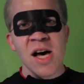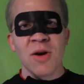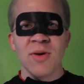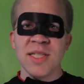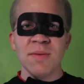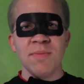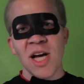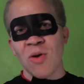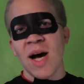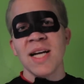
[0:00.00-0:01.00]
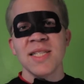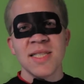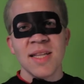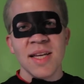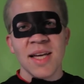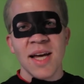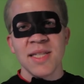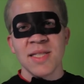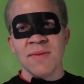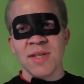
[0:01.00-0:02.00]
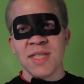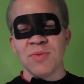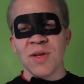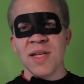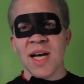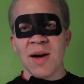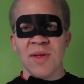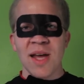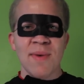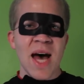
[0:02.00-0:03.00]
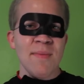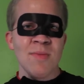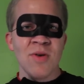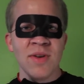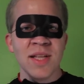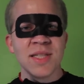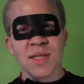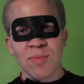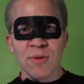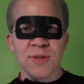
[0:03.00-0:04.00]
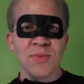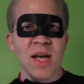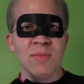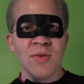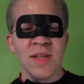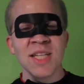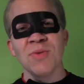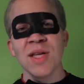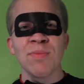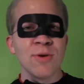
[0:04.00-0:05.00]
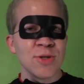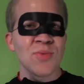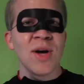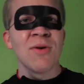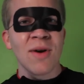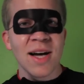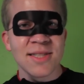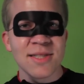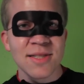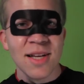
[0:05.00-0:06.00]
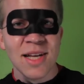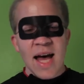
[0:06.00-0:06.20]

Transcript: Christian Bale rises to the occasion of, this is really not really a Batman movie, this is a Bruce Wayne movie. It's really Bruce Wayne rises.